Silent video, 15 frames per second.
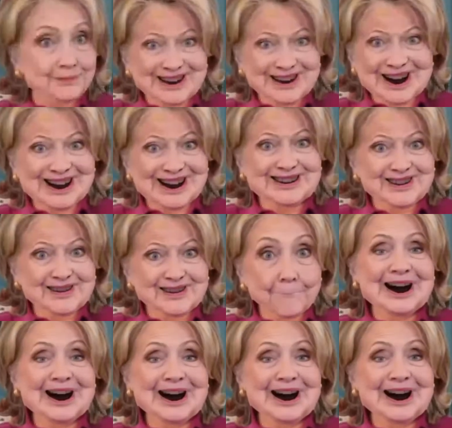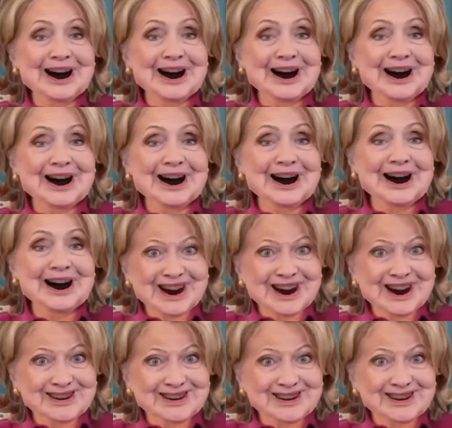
needs to be in prison for this.